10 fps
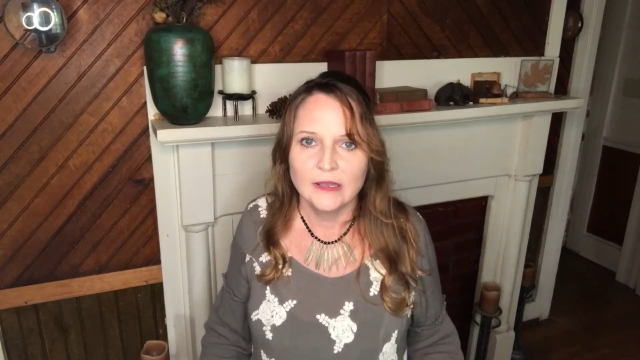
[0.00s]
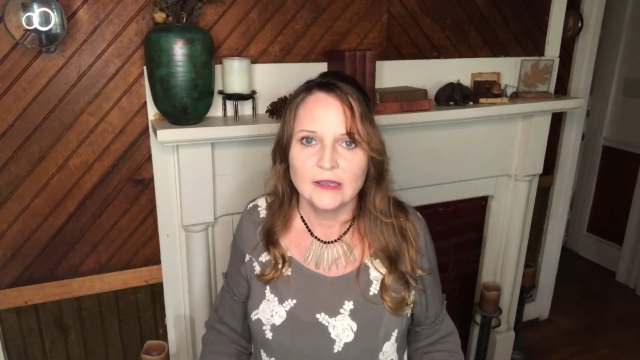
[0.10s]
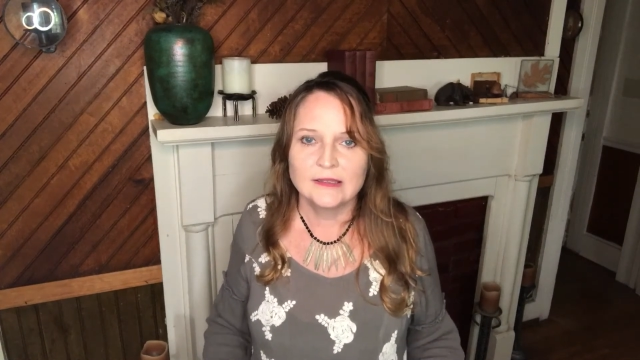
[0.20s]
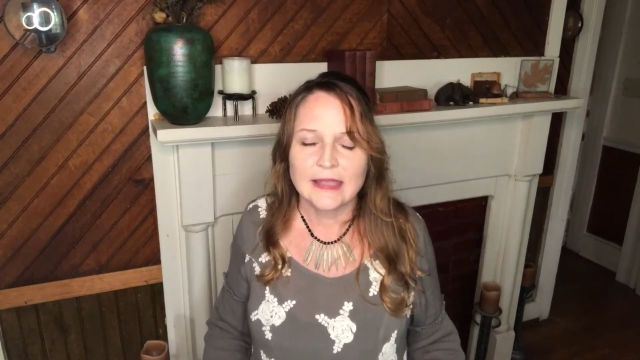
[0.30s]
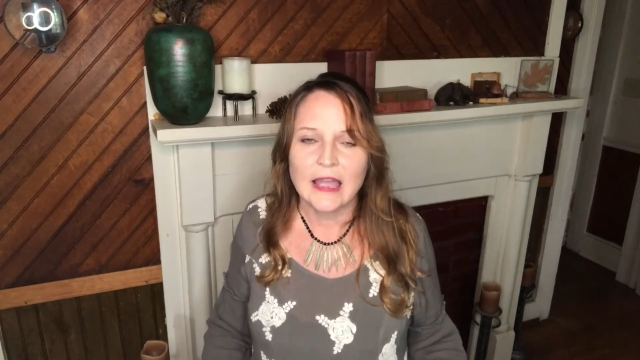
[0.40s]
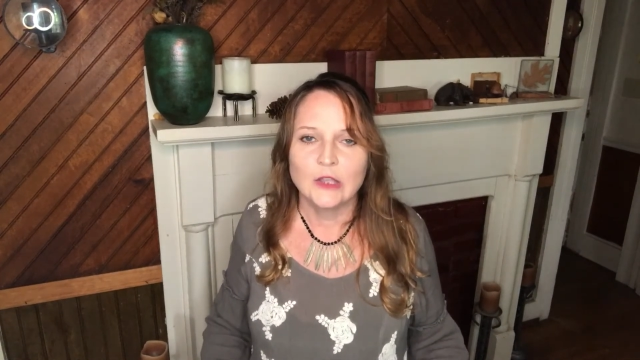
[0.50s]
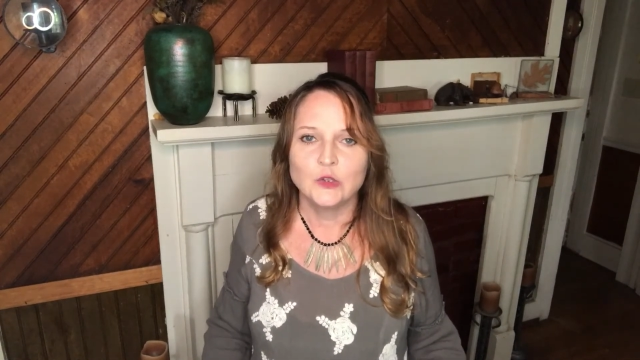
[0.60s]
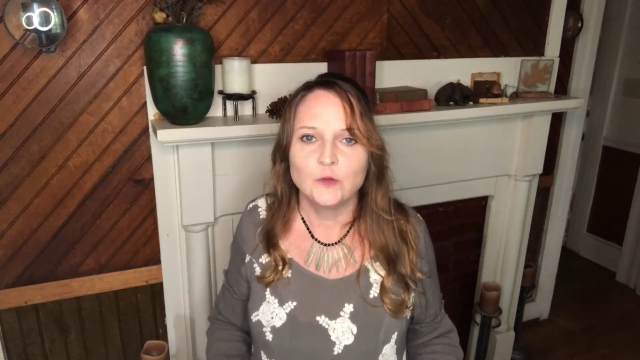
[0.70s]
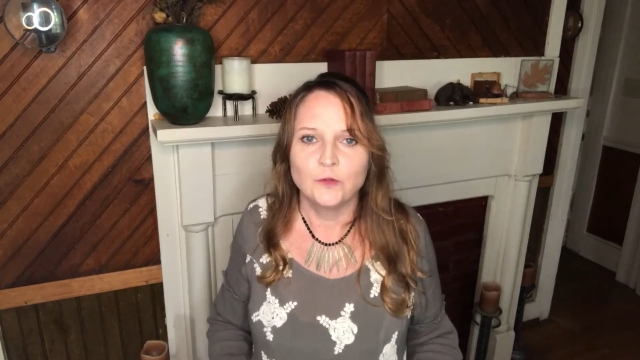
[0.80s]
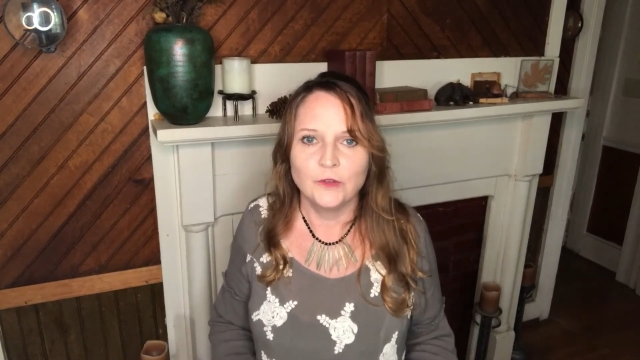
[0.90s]
is how
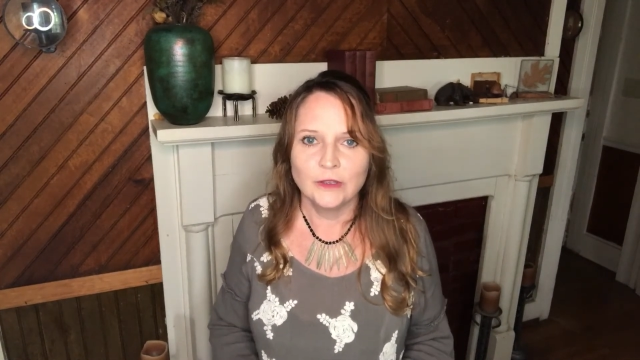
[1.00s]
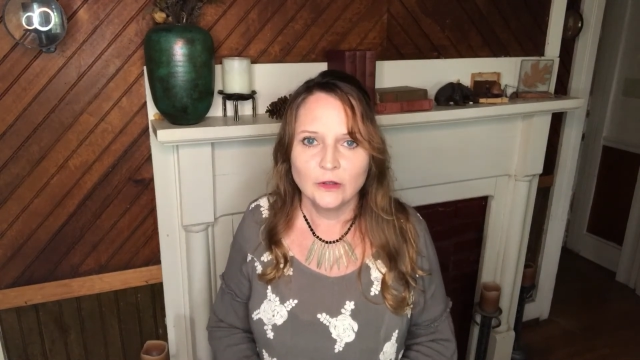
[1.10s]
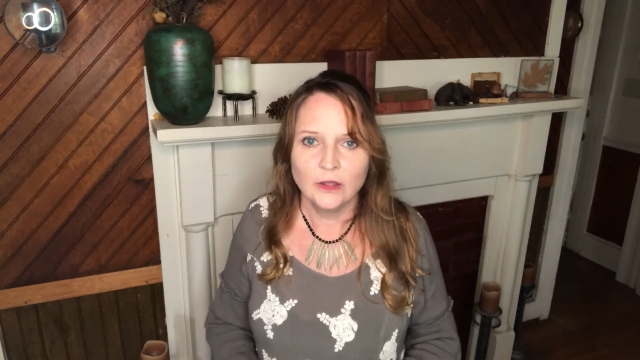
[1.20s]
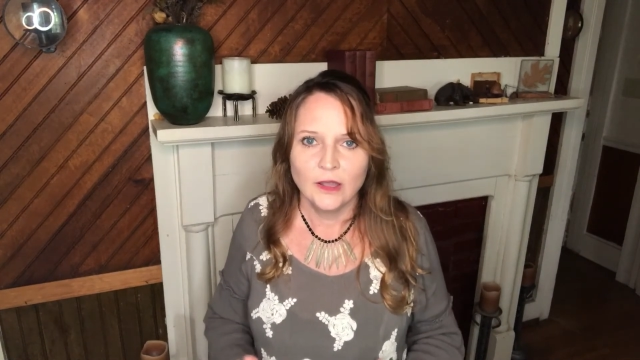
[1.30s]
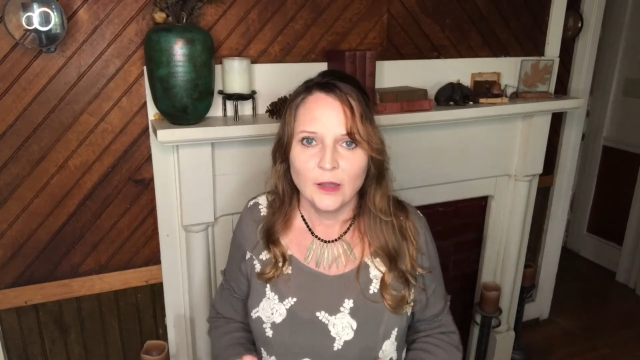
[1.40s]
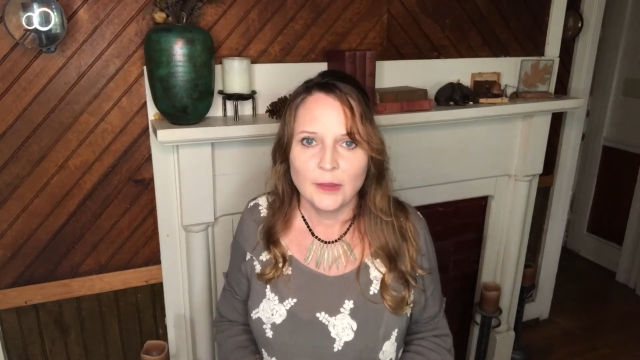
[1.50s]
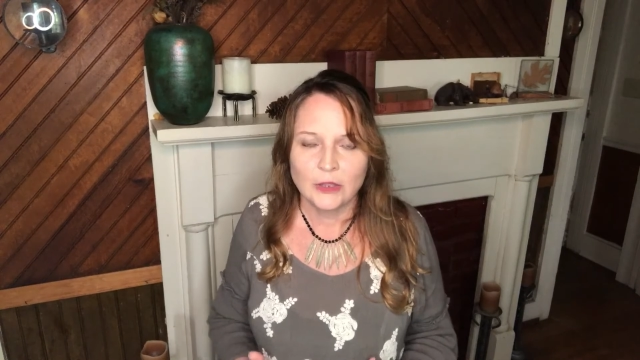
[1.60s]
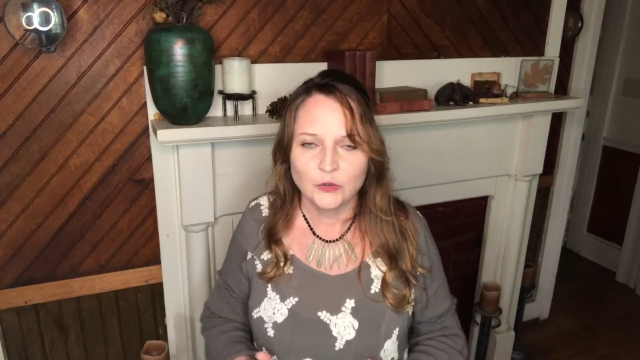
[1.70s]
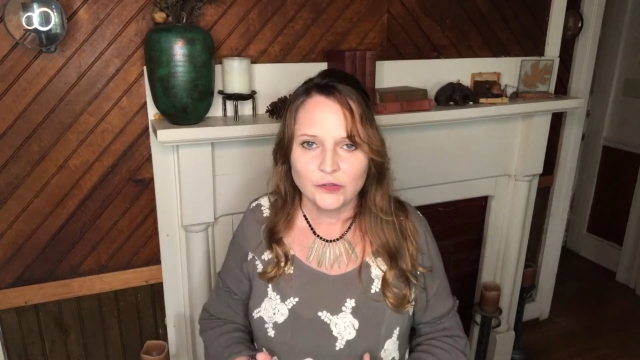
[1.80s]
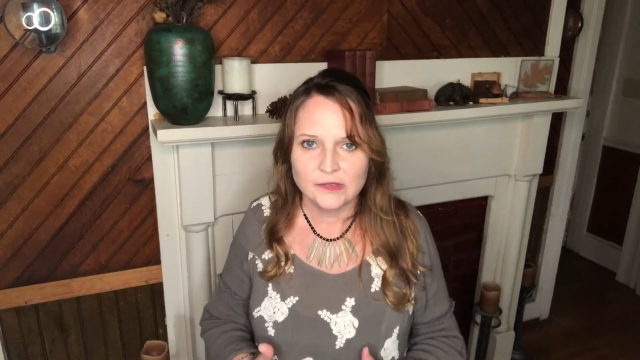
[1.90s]
you feel
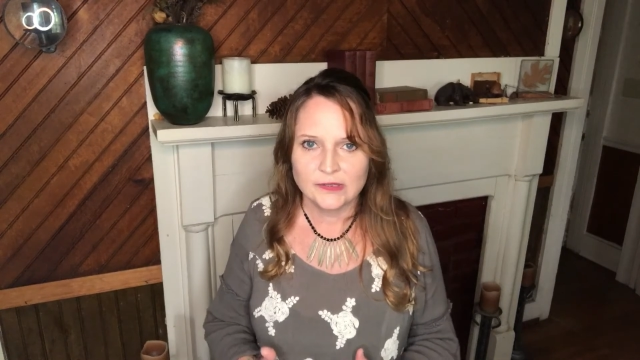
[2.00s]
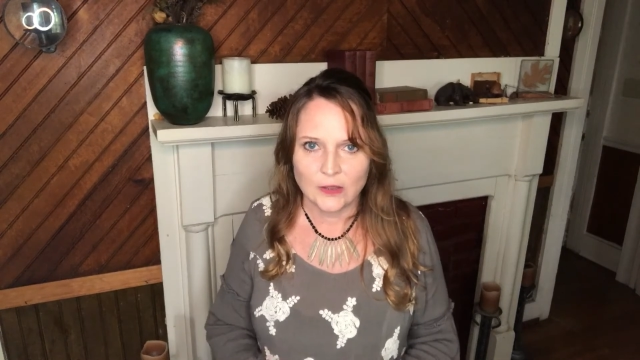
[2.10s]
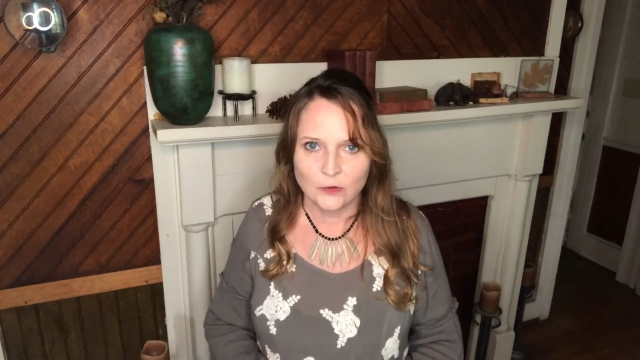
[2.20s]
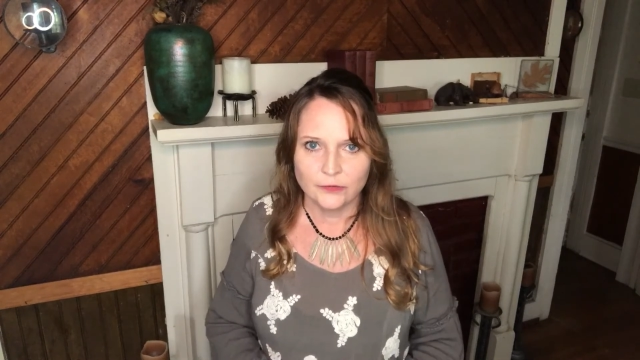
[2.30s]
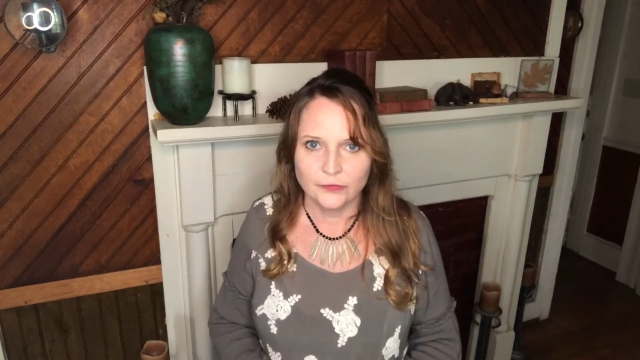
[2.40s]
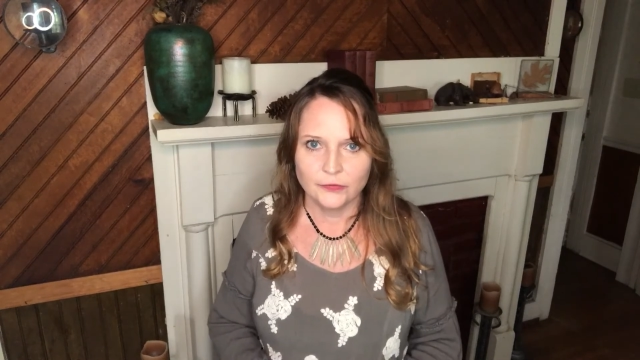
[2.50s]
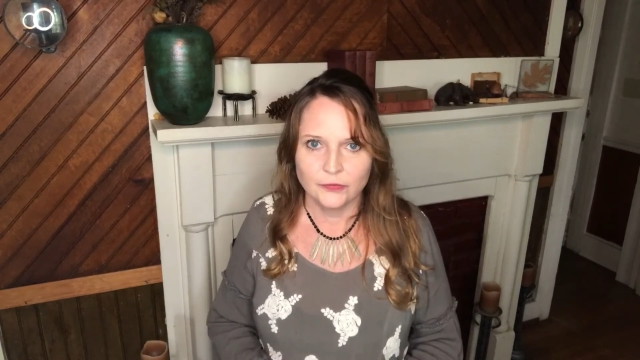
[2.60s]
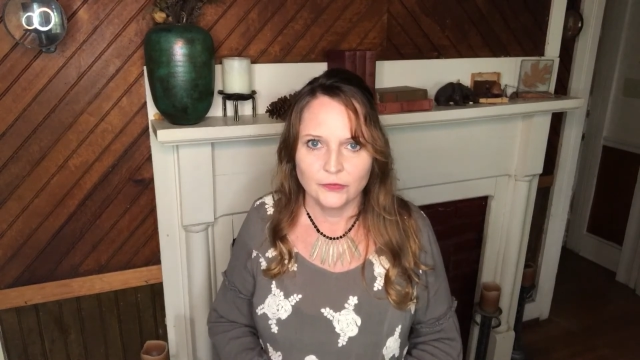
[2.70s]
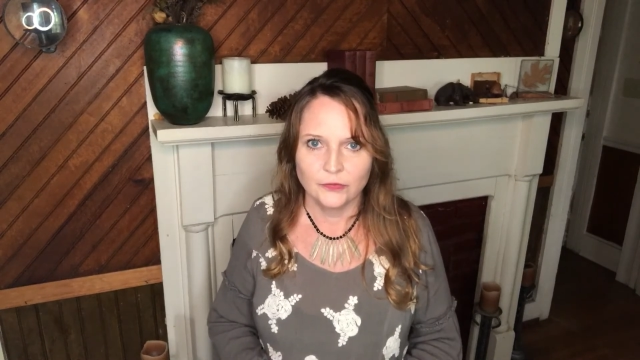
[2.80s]
about yourself